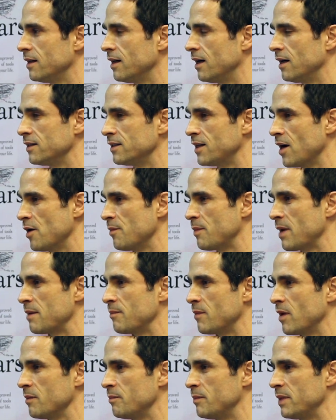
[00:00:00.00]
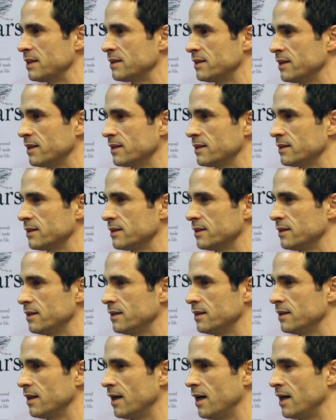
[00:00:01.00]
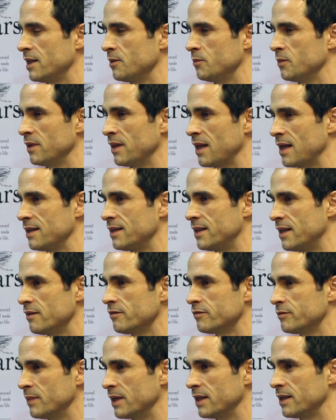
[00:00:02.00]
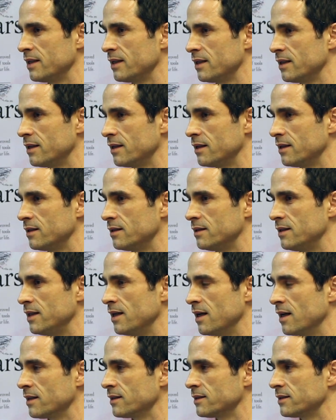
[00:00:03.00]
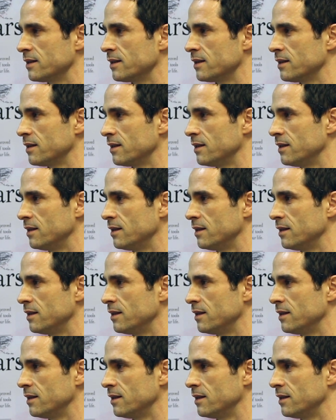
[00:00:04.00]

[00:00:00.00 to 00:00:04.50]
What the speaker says: and go about my business, and it will then give me the answer.